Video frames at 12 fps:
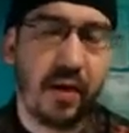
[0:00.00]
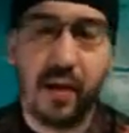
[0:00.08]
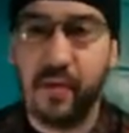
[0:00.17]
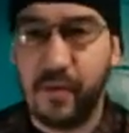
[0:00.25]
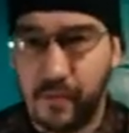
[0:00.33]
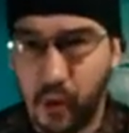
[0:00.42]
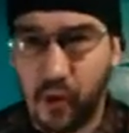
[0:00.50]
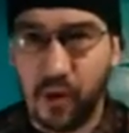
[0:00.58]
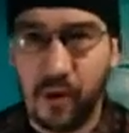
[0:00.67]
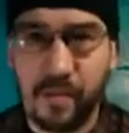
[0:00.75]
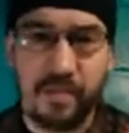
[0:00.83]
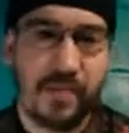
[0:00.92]
Number
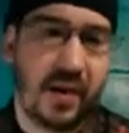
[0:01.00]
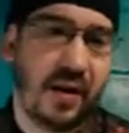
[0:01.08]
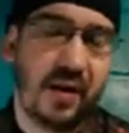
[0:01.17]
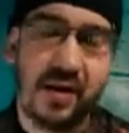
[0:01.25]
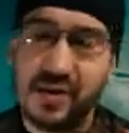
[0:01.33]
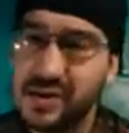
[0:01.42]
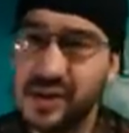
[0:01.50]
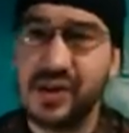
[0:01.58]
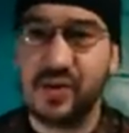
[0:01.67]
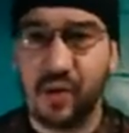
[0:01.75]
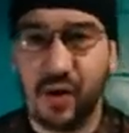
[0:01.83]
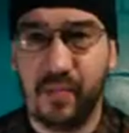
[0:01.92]
four,
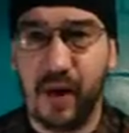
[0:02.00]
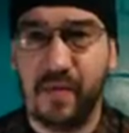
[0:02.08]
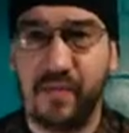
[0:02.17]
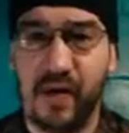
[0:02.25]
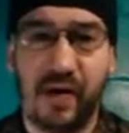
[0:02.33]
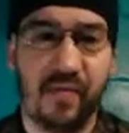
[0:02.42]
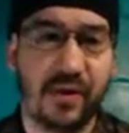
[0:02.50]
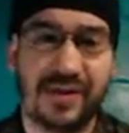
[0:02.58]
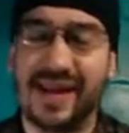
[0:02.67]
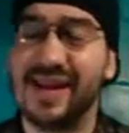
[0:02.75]
she's one of my favorites.